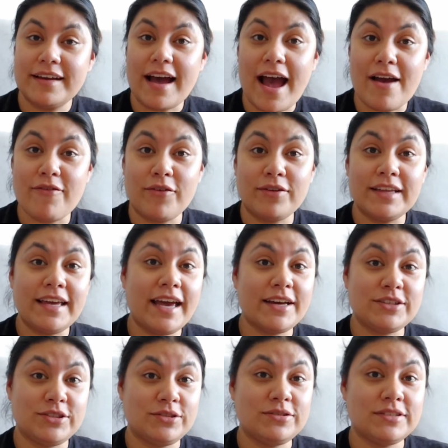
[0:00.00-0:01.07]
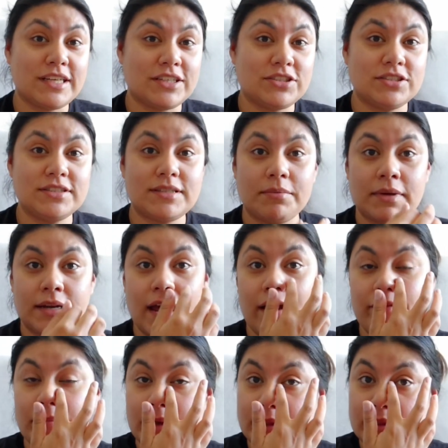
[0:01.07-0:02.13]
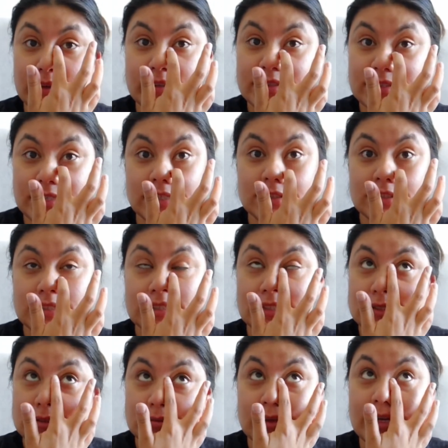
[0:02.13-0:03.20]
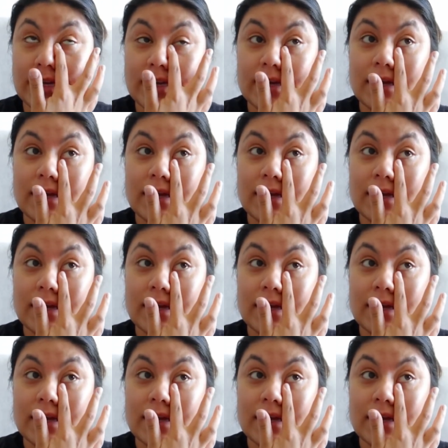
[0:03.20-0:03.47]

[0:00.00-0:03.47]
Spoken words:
I've only had 2 sessions. I'm gonna have my 3rd session this week.